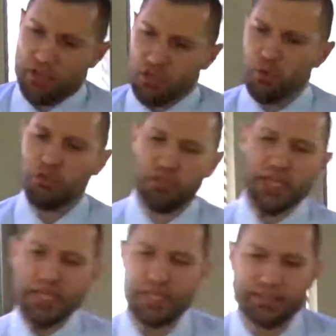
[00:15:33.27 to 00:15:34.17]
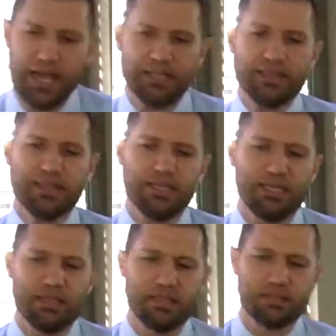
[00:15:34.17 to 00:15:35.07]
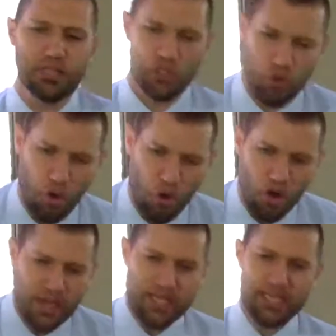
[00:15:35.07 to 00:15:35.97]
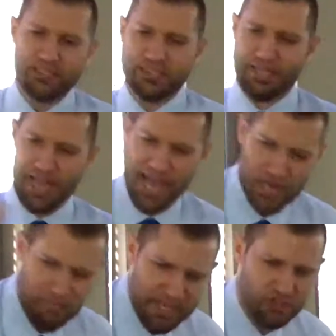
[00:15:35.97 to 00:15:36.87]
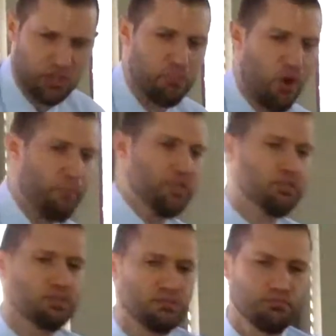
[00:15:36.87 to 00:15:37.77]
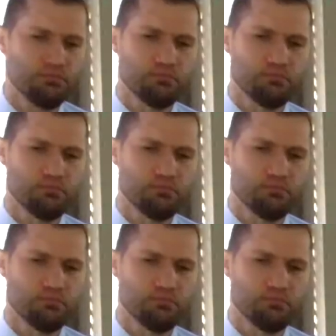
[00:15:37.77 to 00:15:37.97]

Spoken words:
You think that the law is an enemy to the promise,